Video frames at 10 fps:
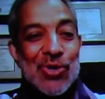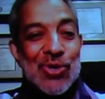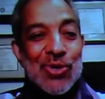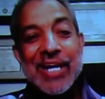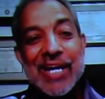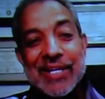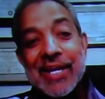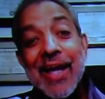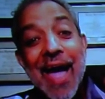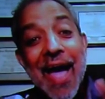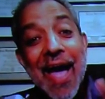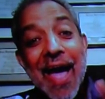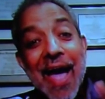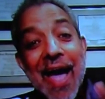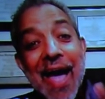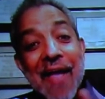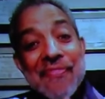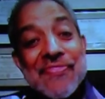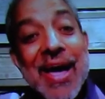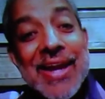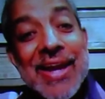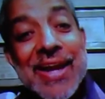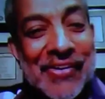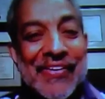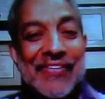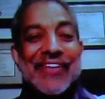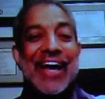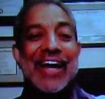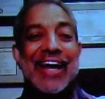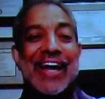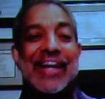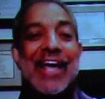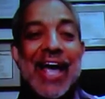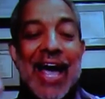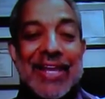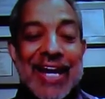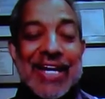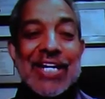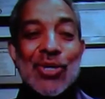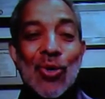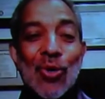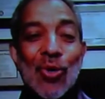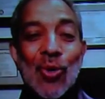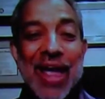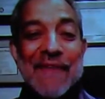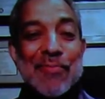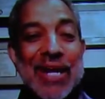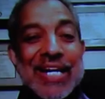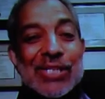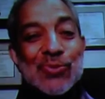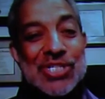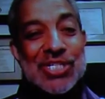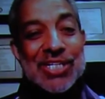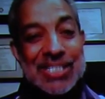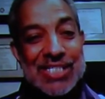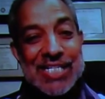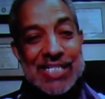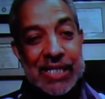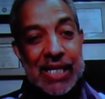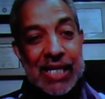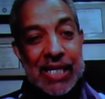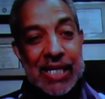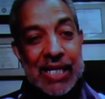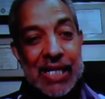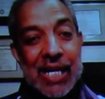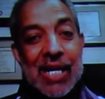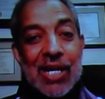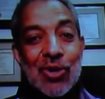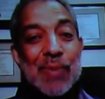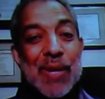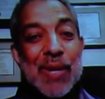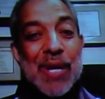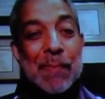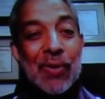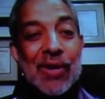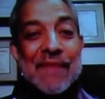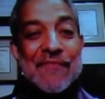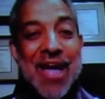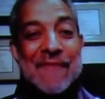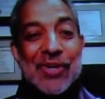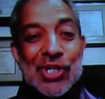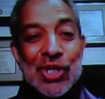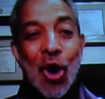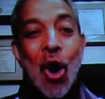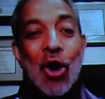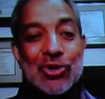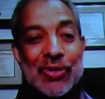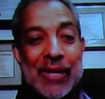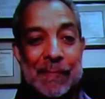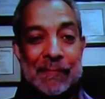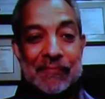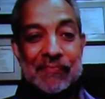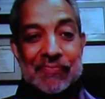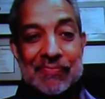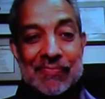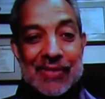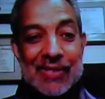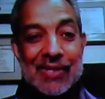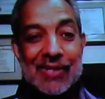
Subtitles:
you're excommunicated. And then he went further than that, and then he told everybody else who was still seated, look at these people, if you ever talk to them,